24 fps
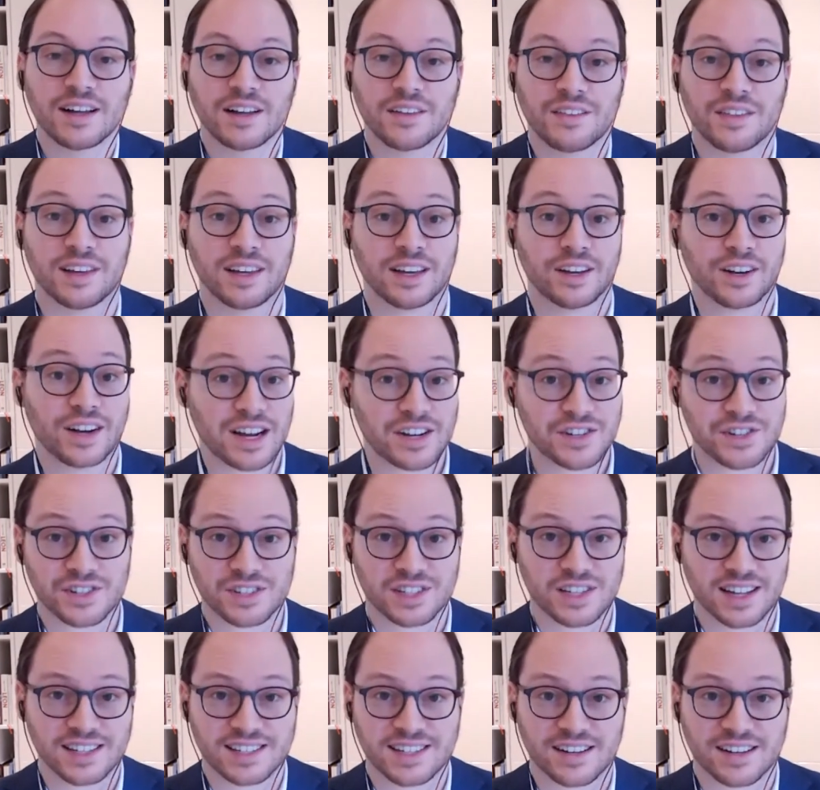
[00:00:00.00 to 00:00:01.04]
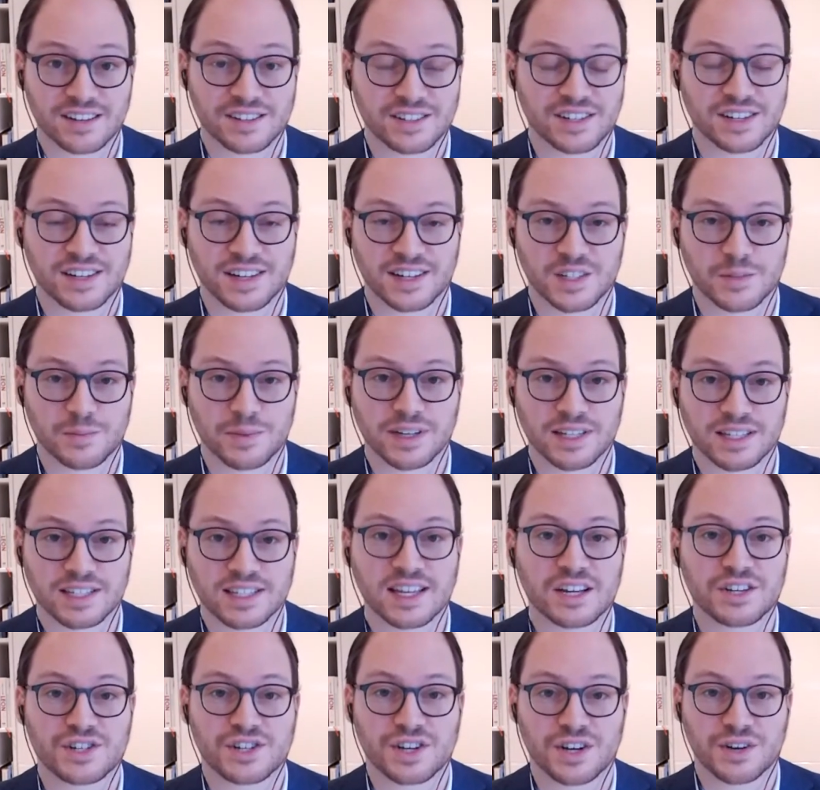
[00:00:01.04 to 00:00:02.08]
The International Science Council has been
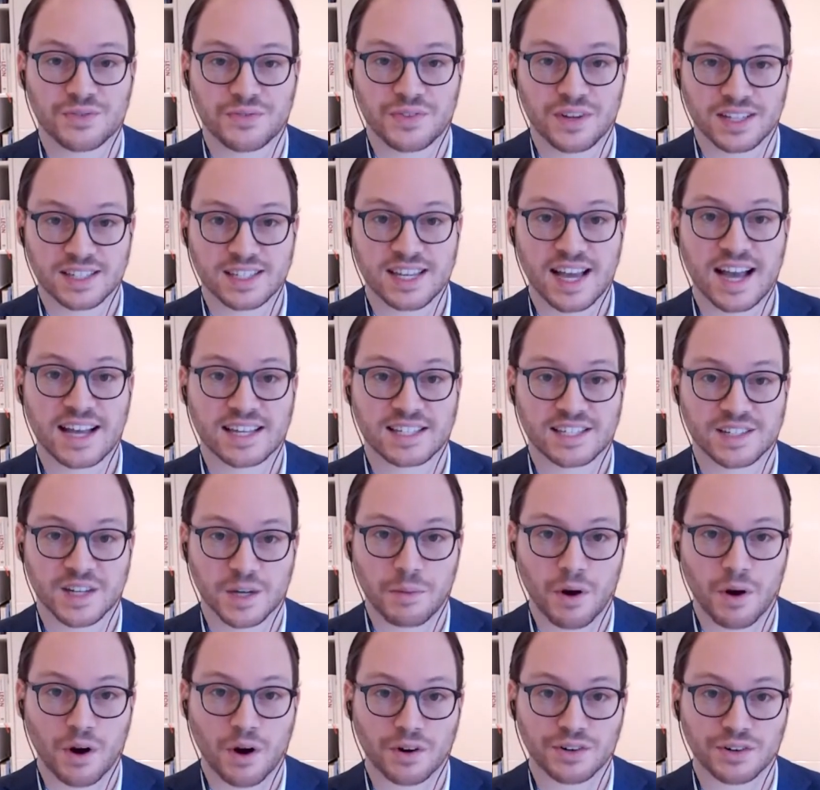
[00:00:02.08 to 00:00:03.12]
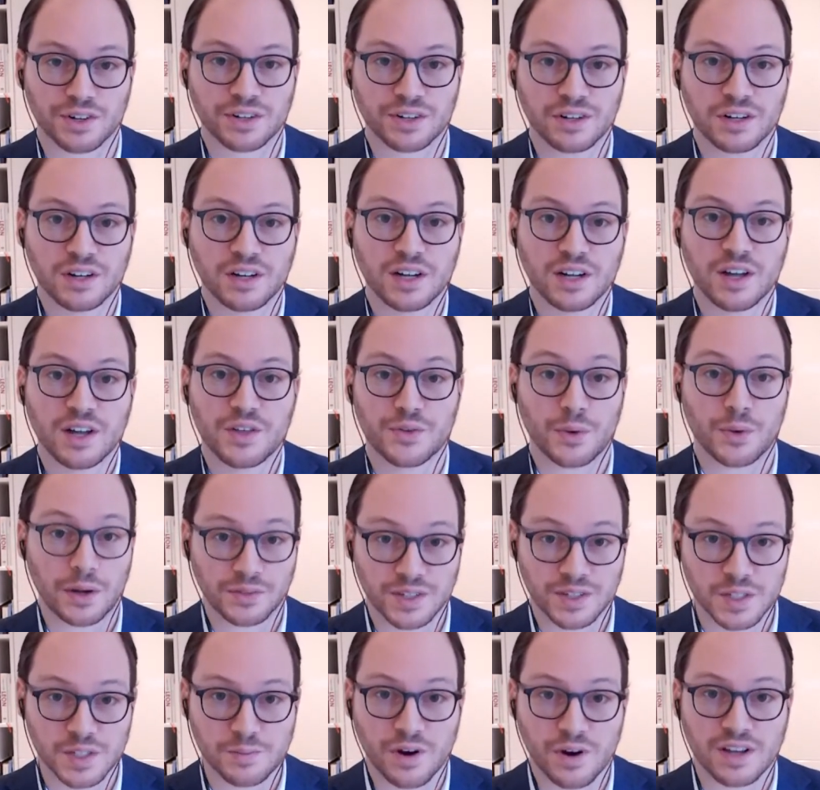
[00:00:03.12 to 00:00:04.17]
such a fantastic partner throughout
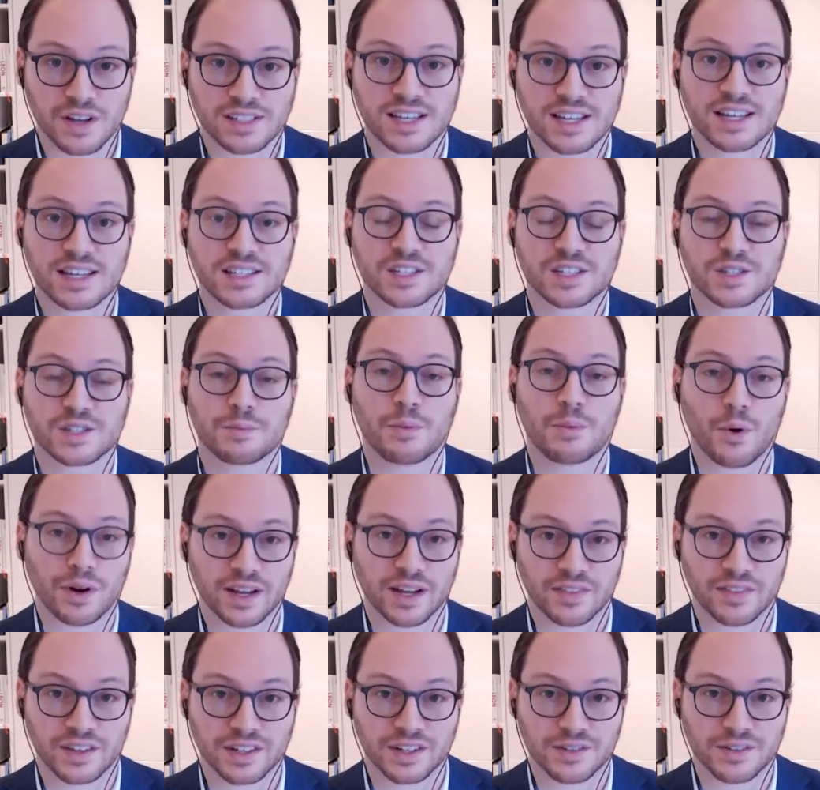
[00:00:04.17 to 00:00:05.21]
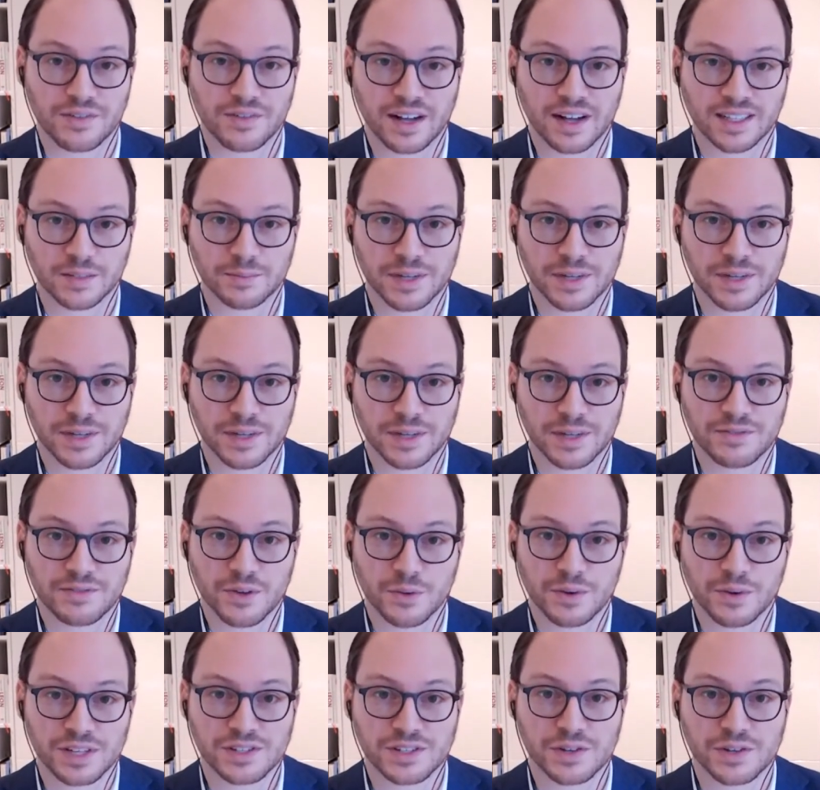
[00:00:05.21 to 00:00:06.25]
this process, supporting the developments of the
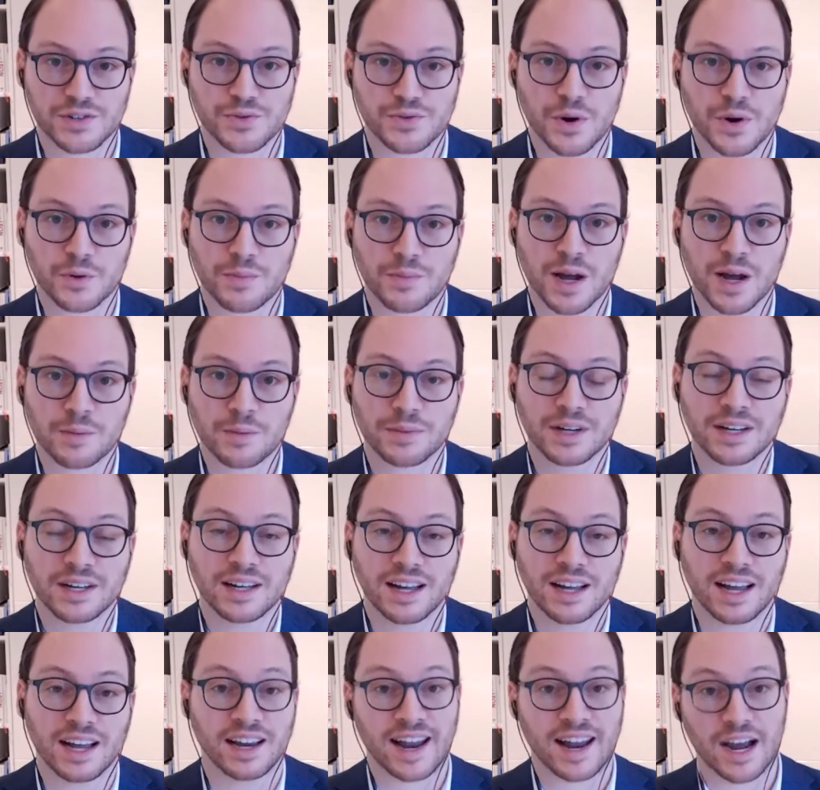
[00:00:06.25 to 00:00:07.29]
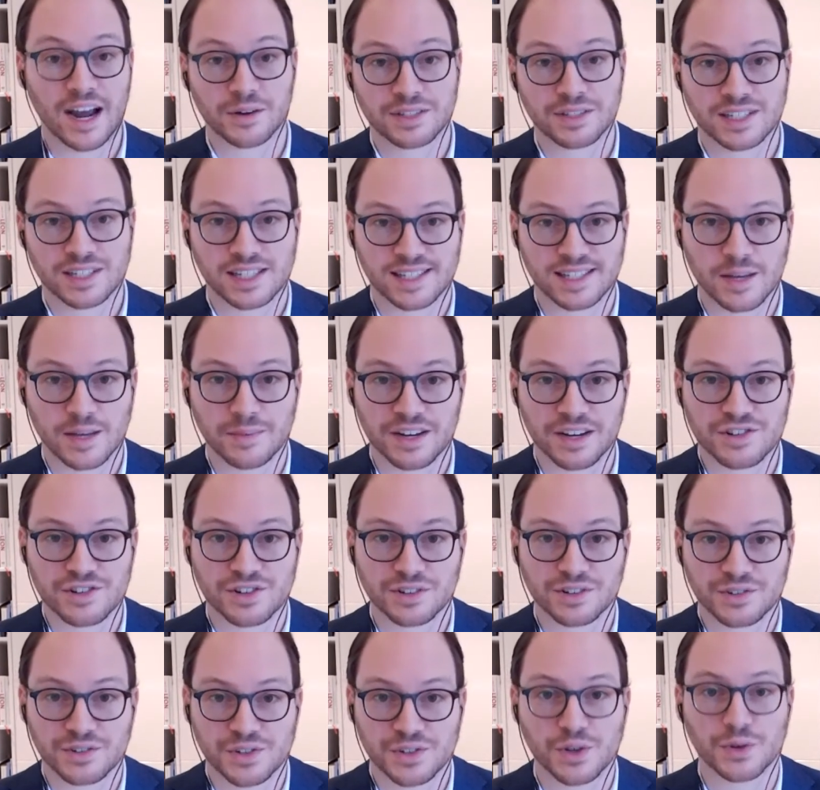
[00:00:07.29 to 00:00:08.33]
research roadmap and now its
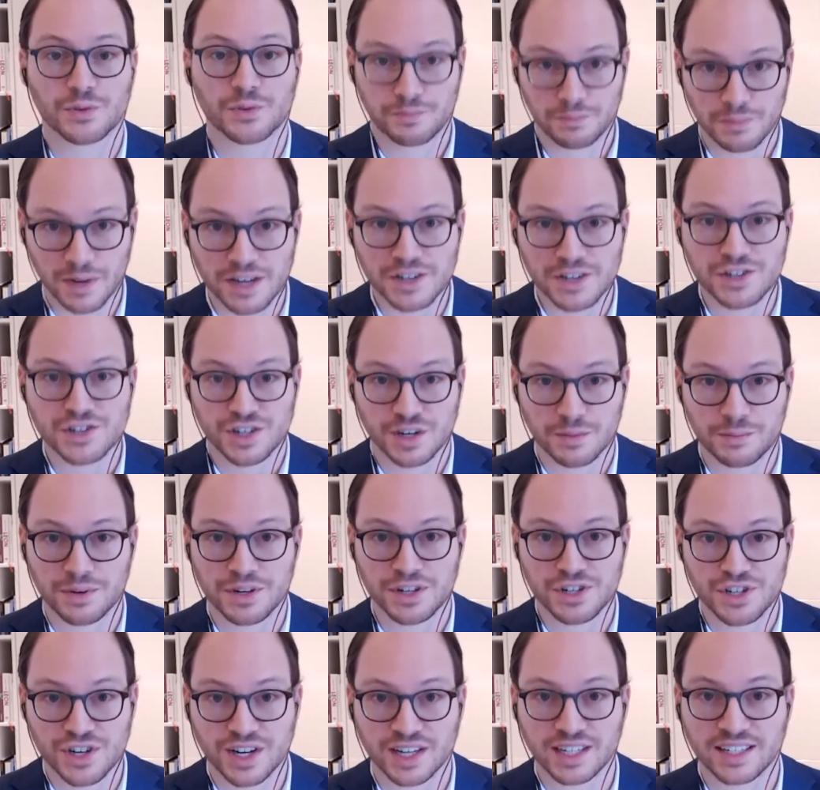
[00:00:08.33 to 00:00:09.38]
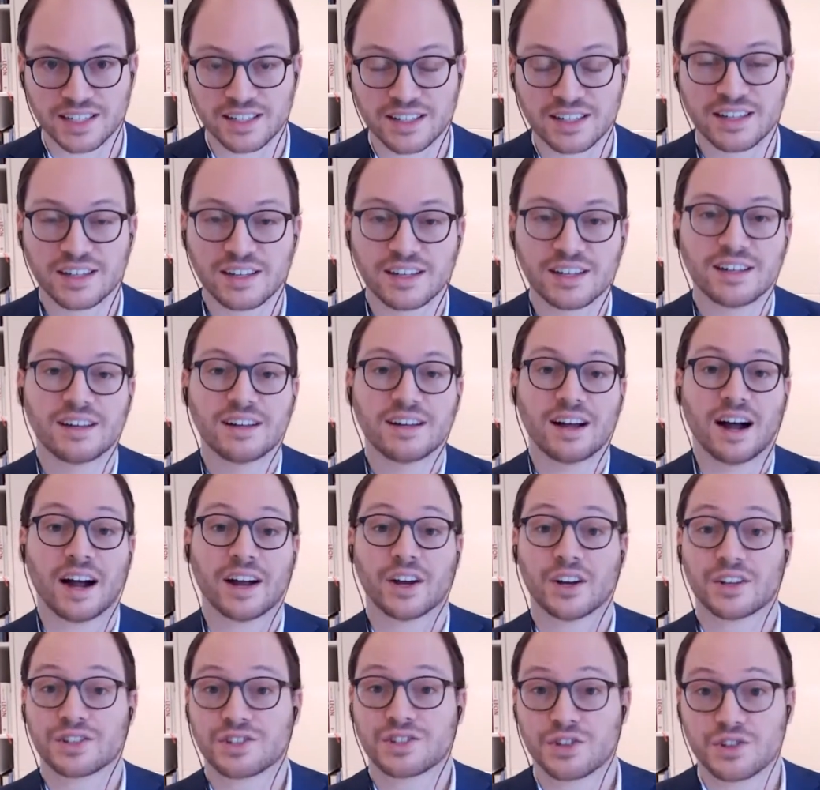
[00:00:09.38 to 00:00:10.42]
dissemination, so much appreciated. I
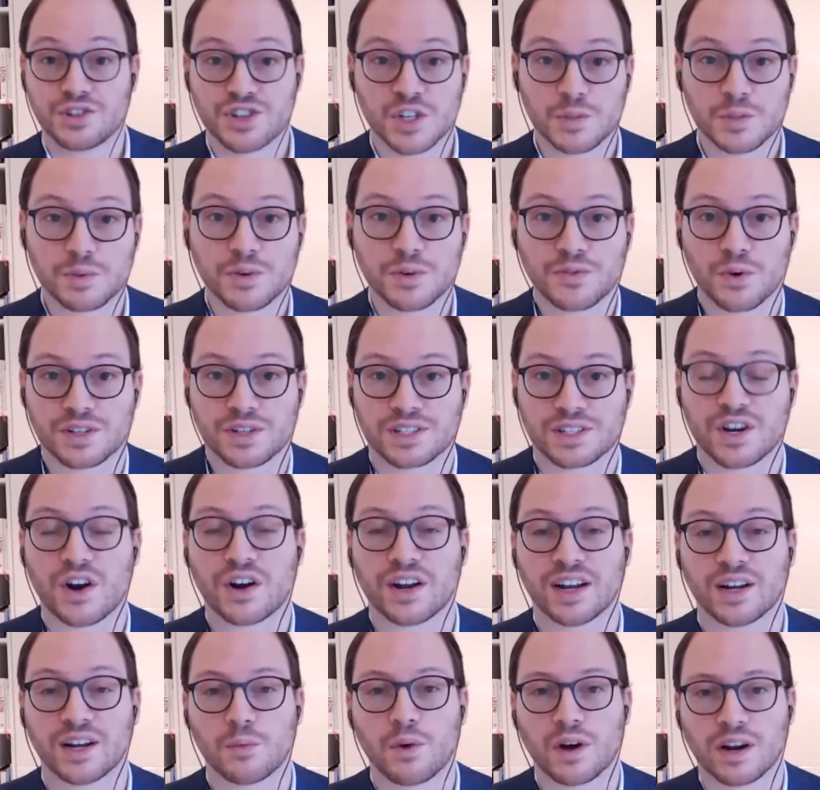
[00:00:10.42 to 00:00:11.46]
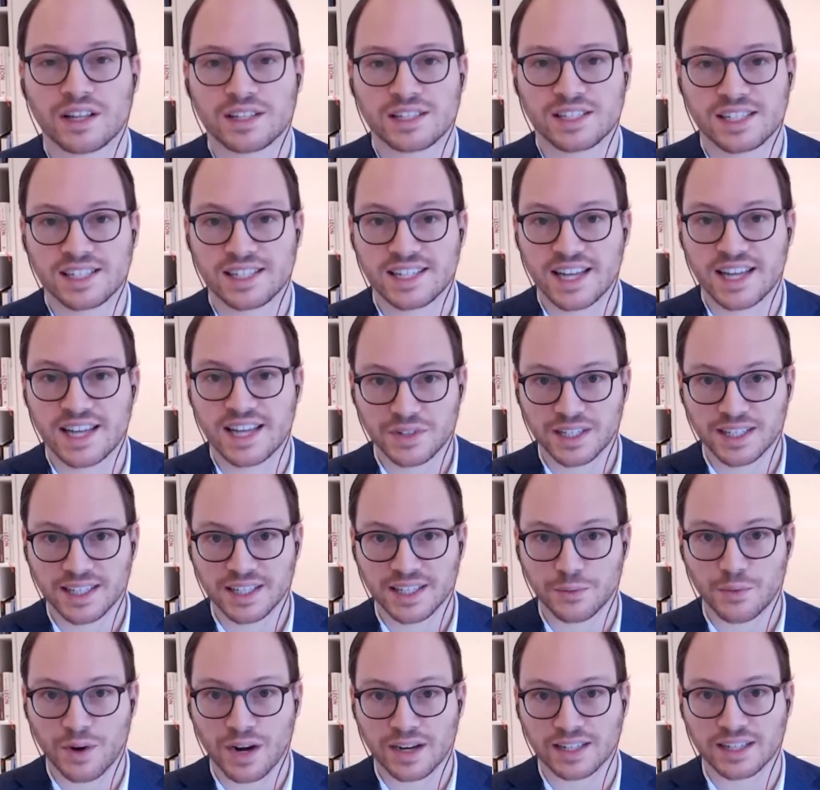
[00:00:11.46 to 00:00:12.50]
also, just before starting, wanted to
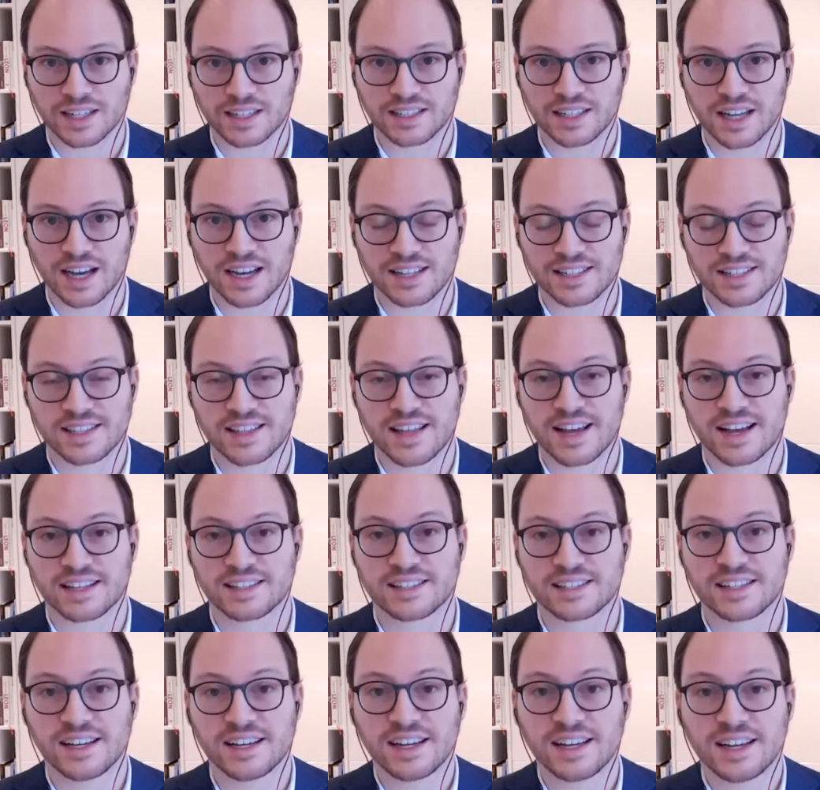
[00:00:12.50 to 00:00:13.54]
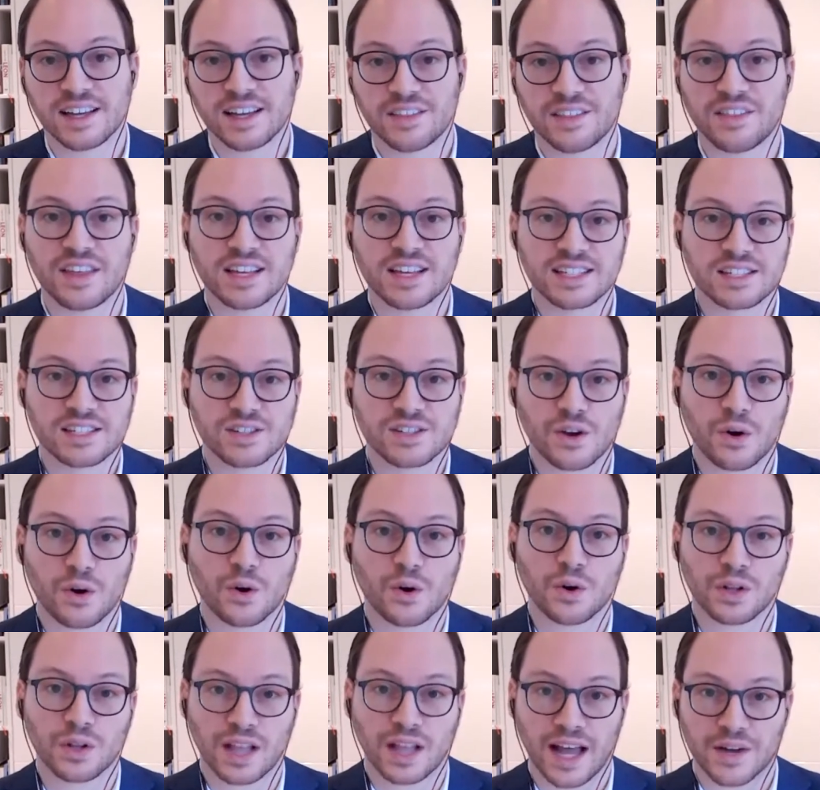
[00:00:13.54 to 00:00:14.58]
definitely recognize that this
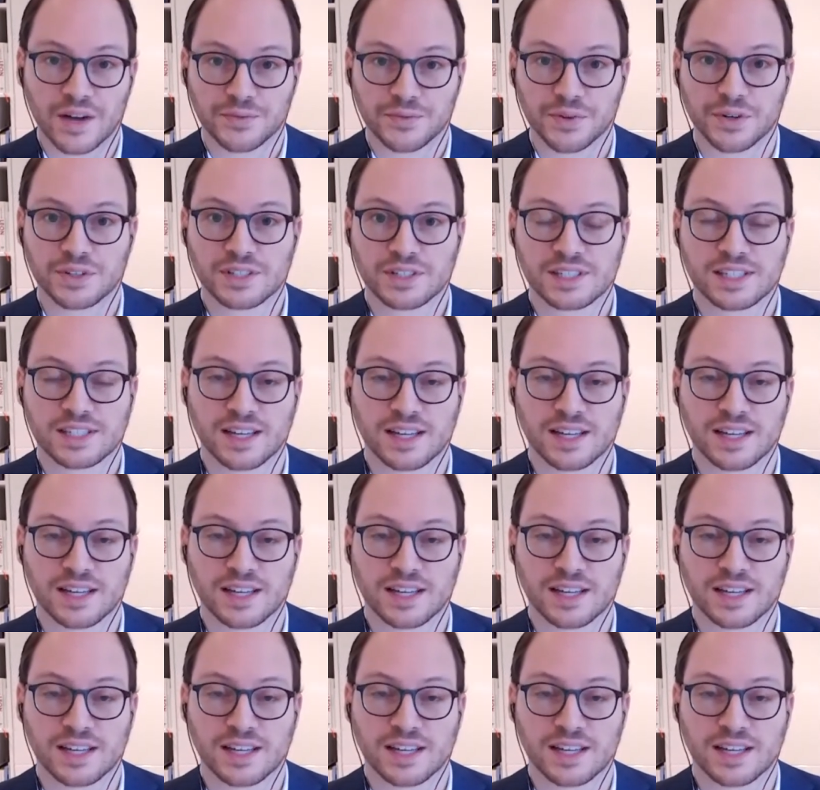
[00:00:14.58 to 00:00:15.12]
whole effort